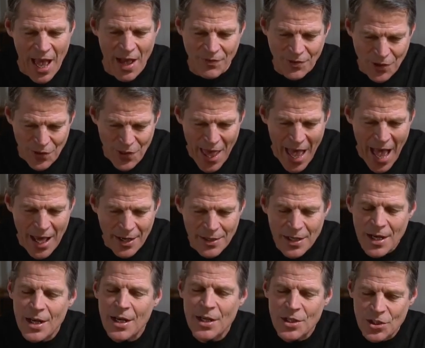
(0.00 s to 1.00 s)
After
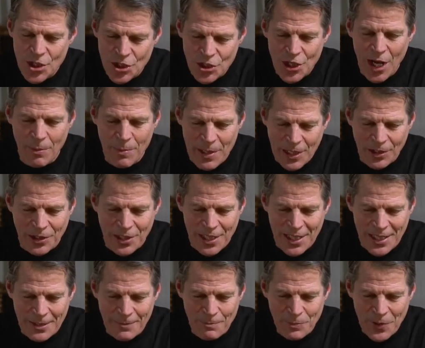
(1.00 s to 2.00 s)
that she shall be
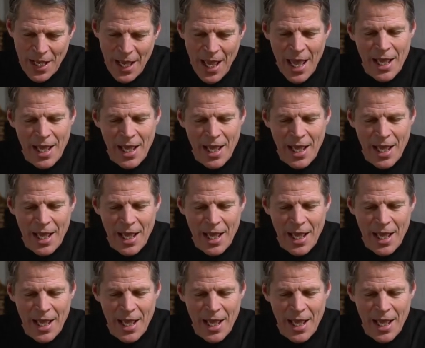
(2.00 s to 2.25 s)
clean.